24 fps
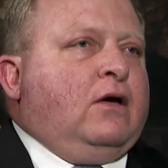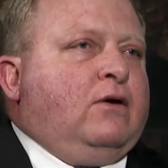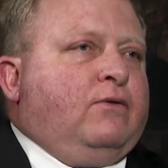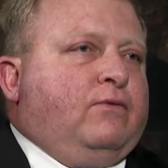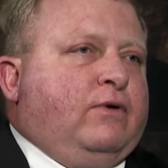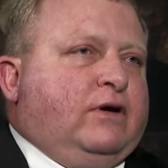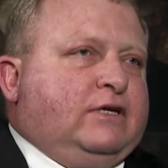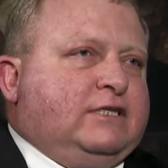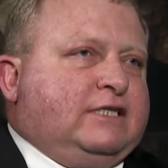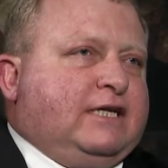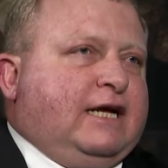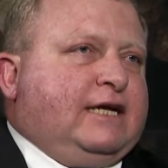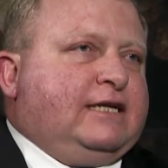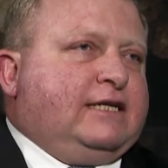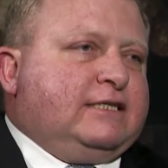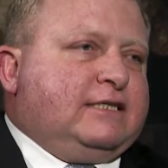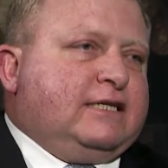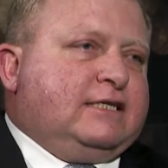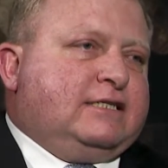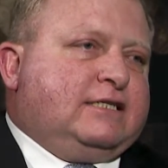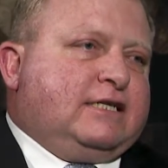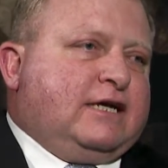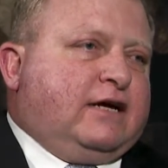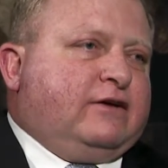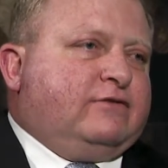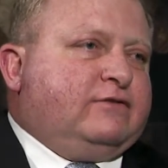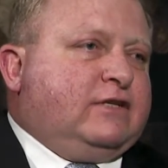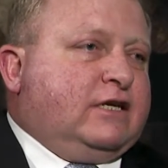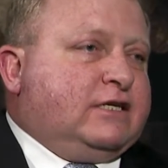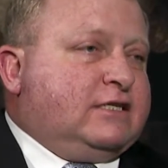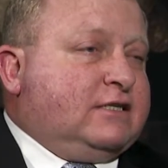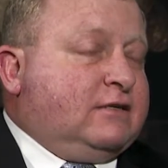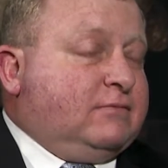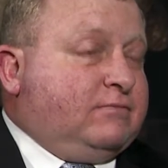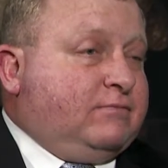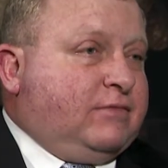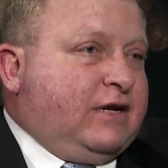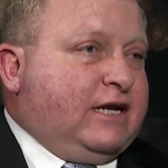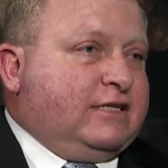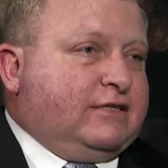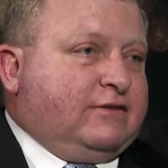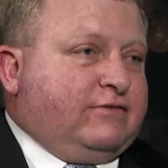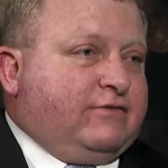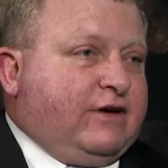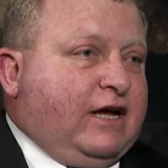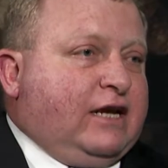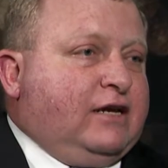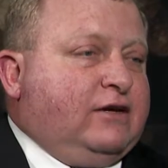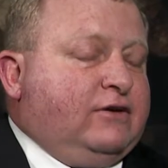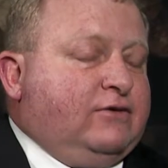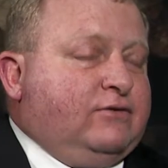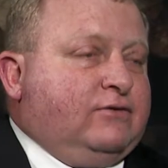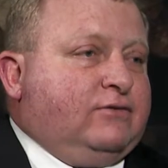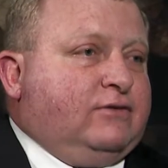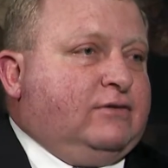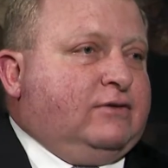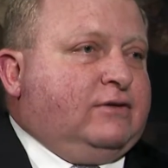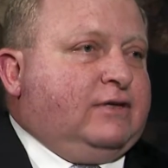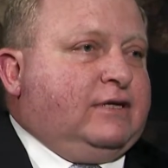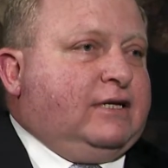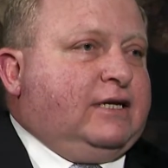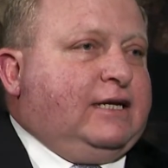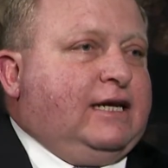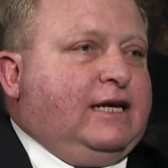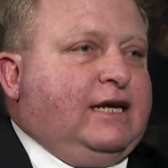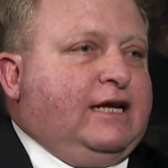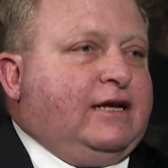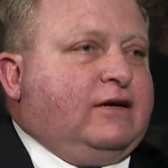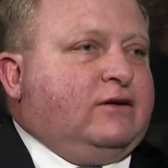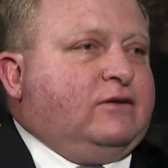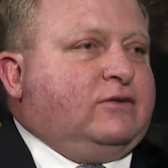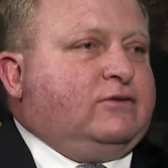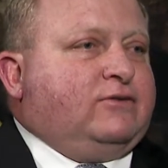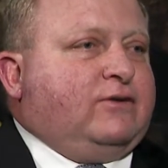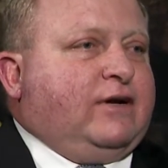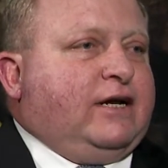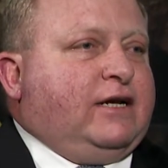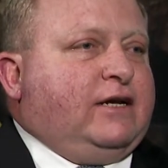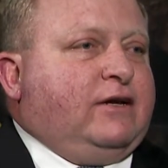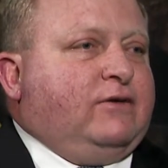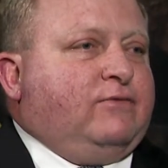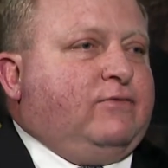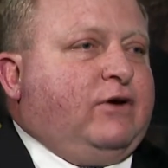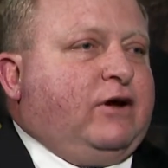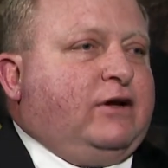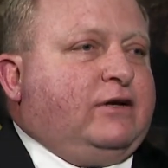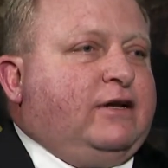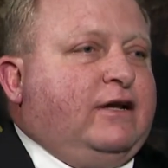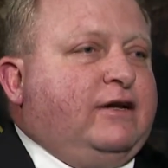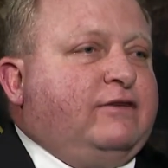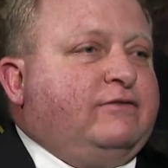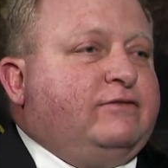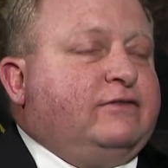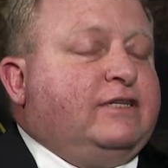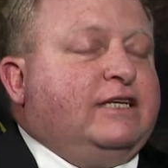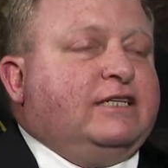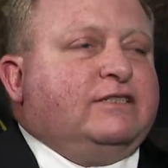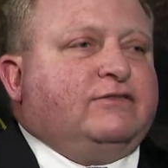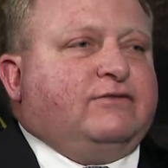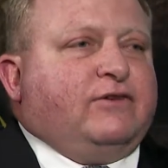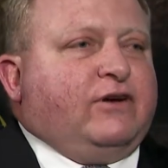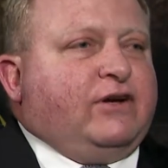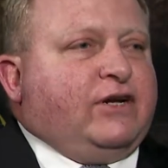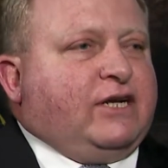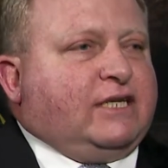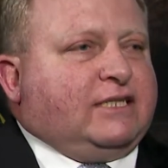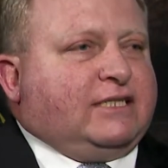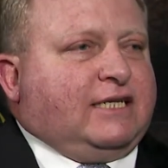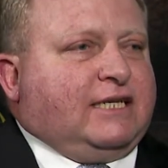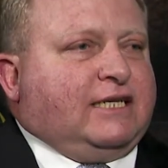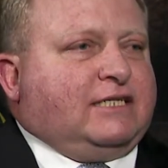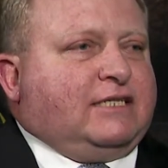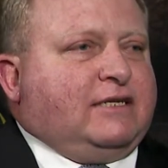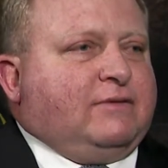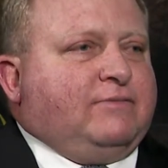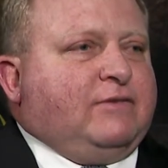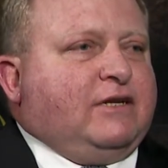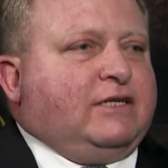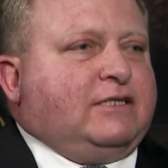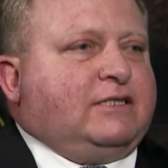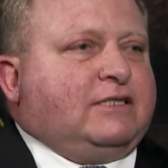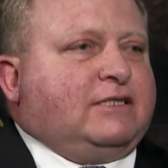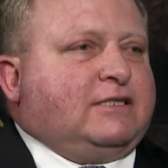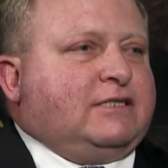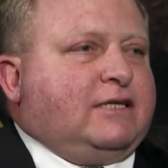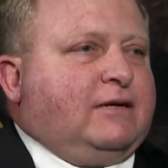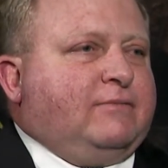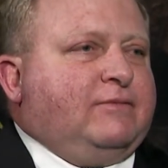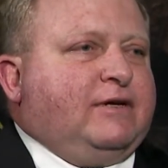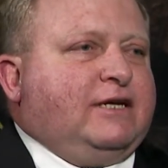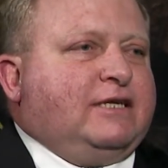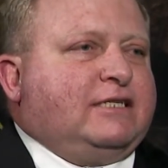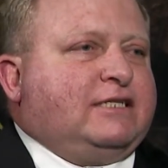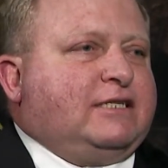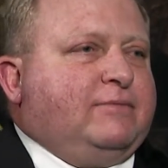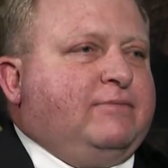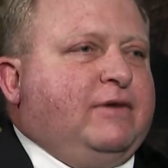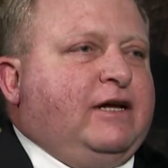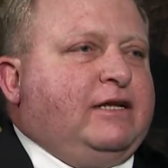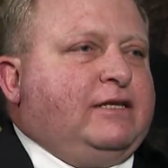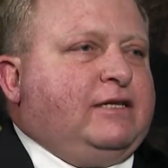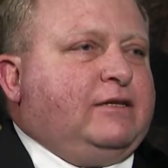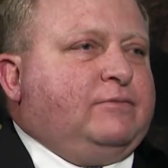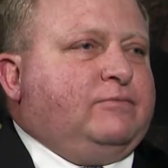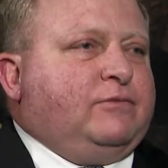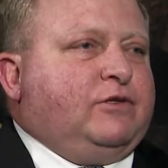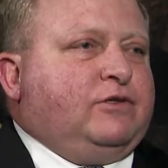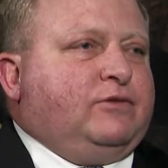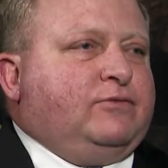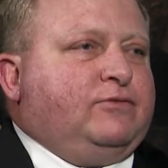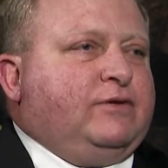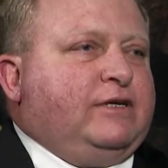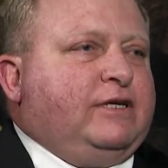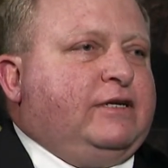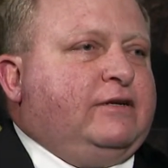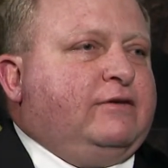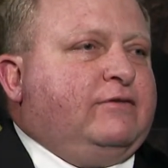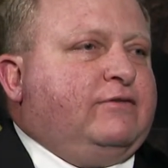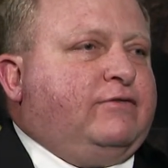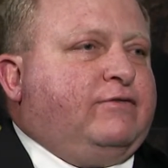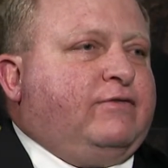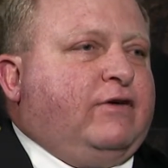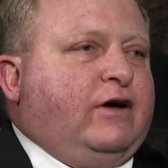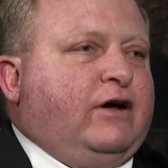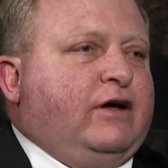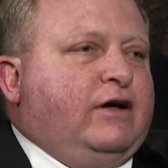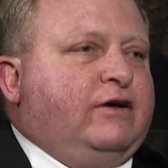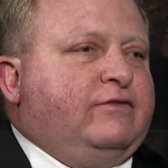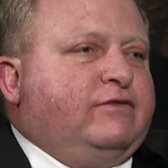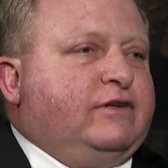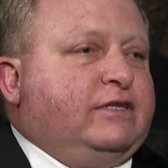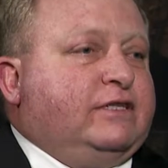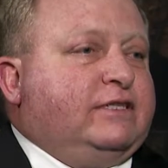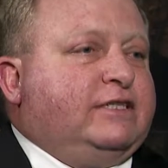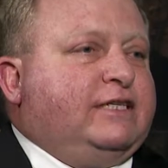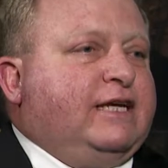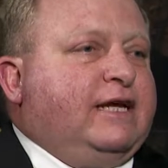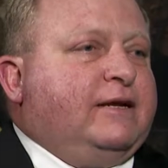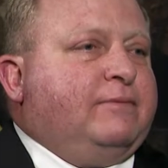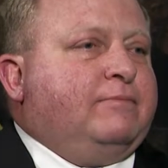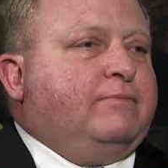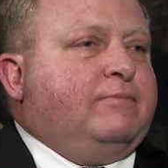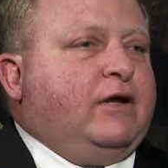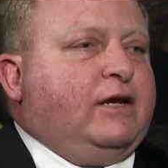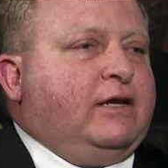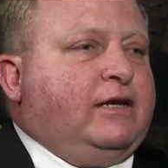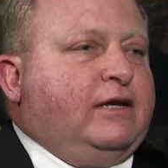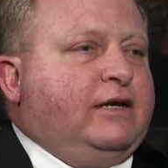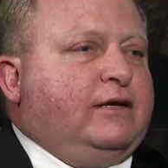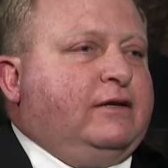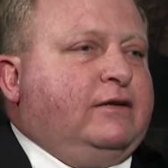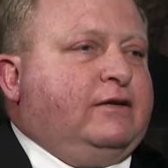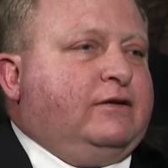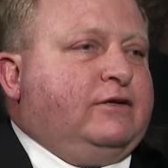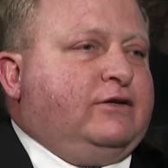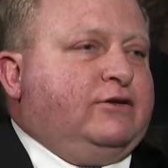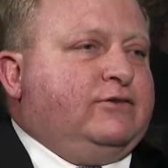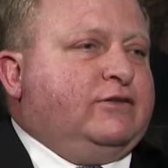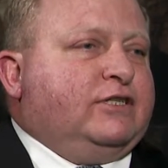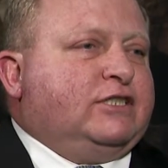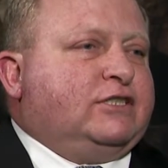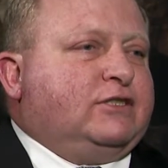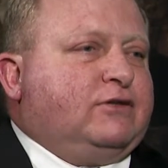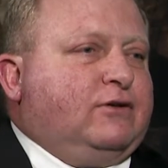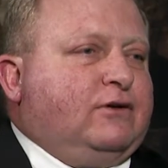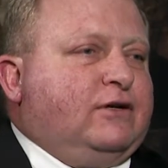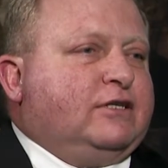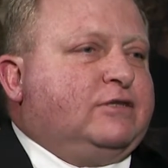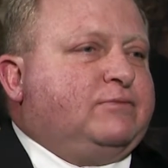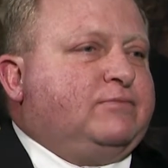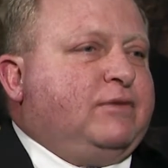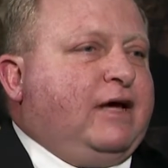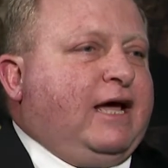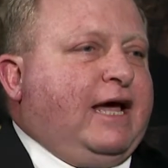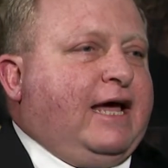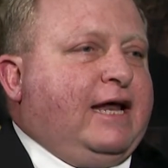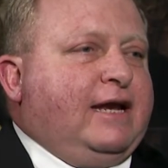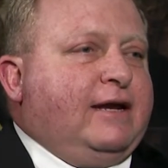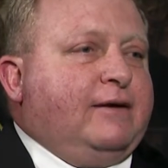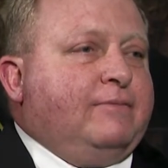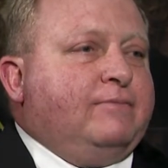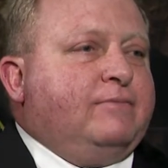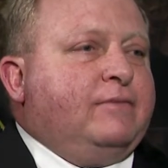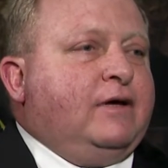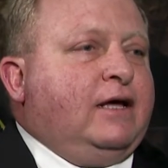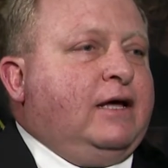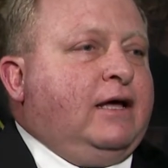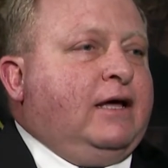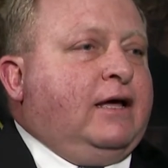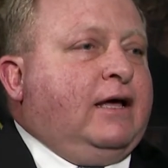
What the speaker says: Well, CITES itself doesn't place a value on illegal trade in wildlife. There's various estimates. Some estimate it between $5 and $10 billion US dollars per annum.